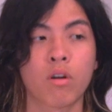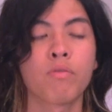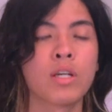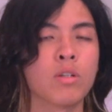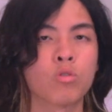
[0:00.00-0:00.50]

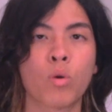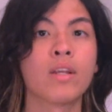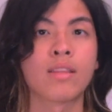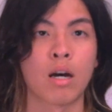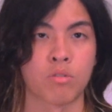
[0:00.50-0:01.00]
roughly
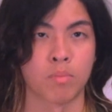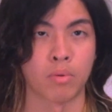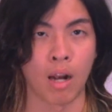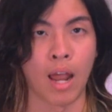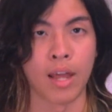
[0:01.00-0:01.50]
20,000
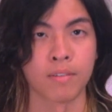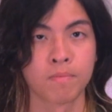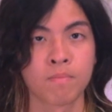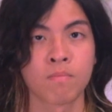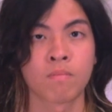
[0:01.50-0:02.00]
per clan.
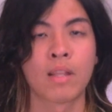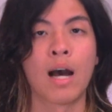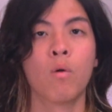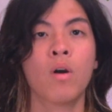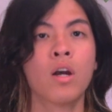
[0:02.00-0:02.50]

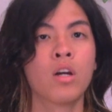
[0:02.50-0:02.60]
Now,